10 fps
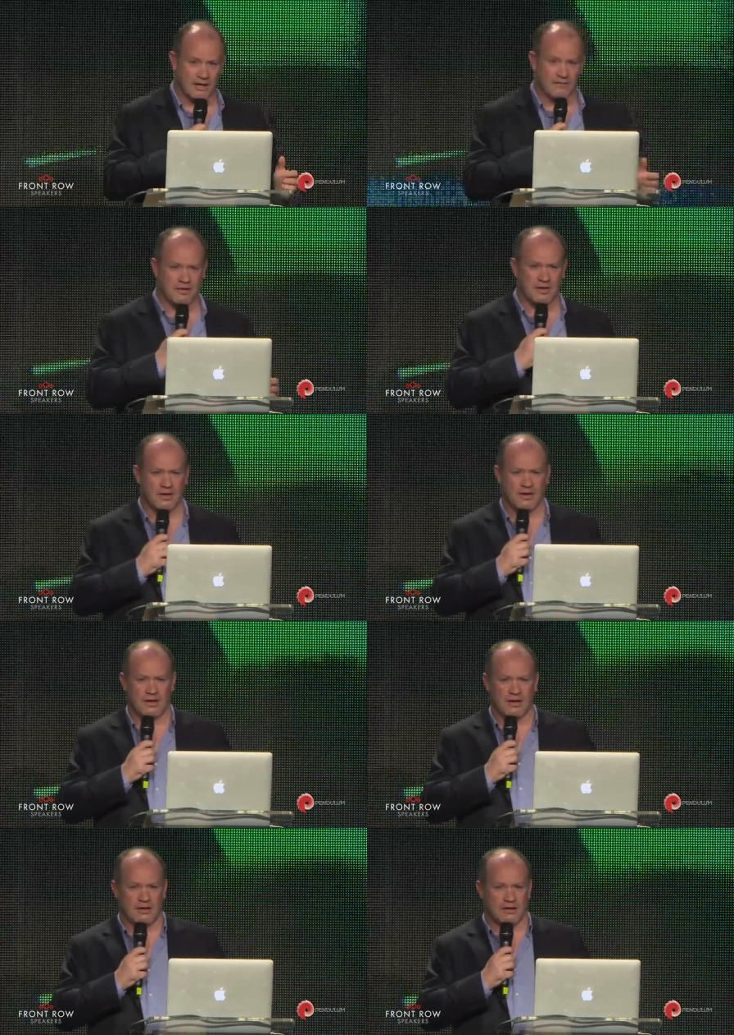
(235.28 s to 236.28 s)
have,
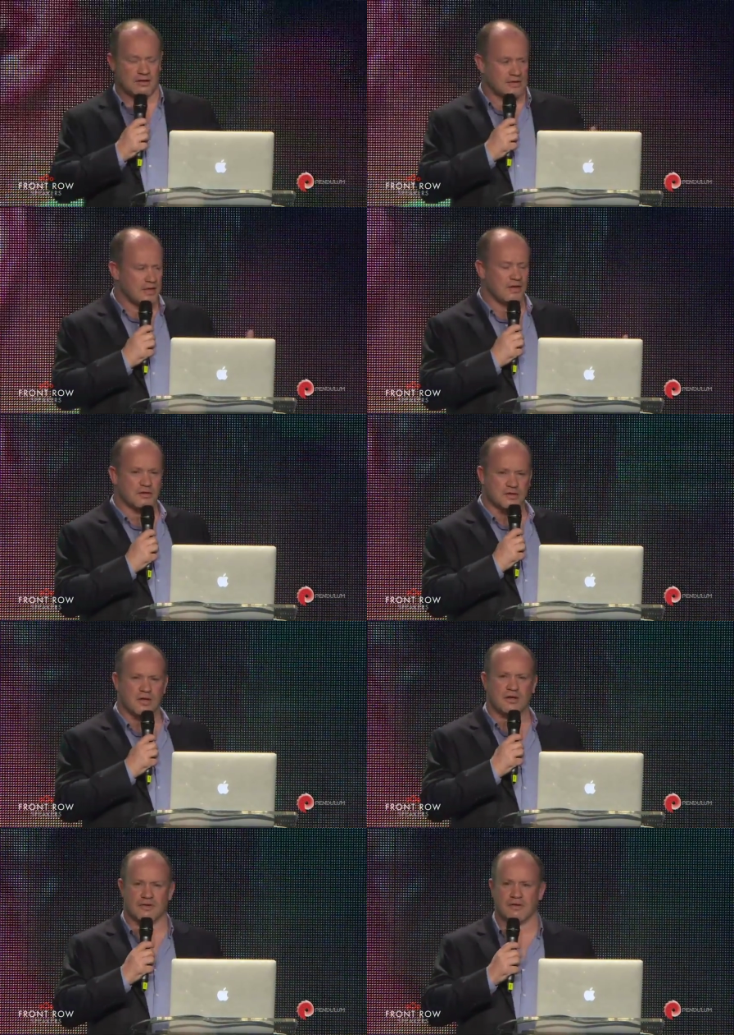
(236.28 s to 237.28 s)
Sonia
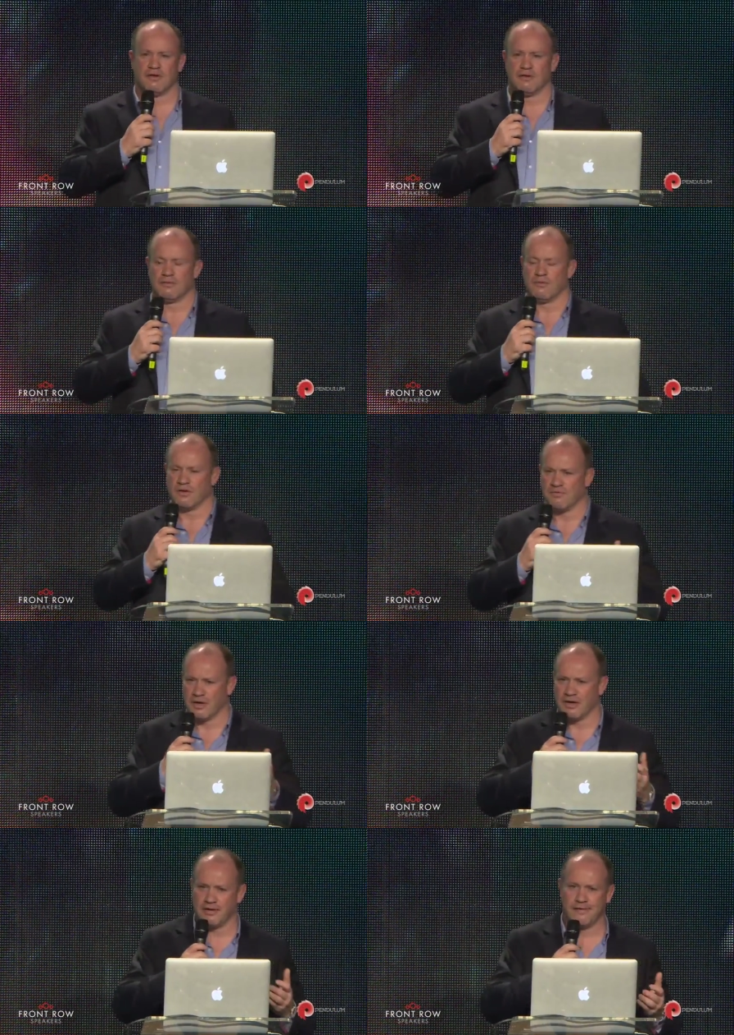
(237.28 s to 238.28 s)
O'Sullivan, one of
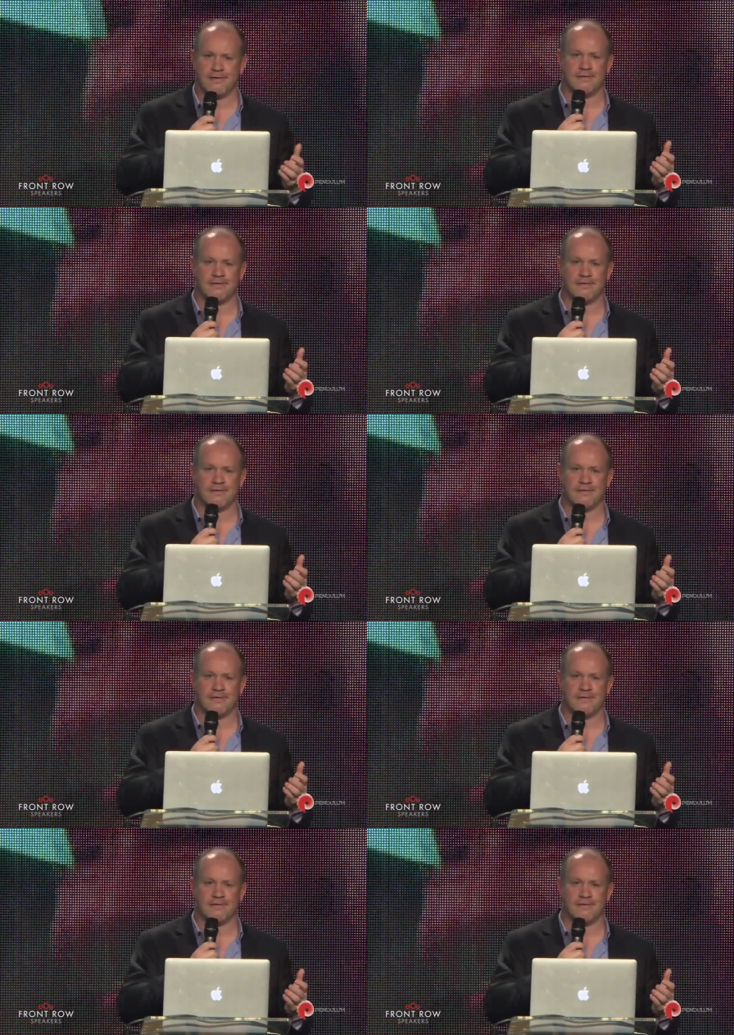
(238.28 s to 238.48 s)
my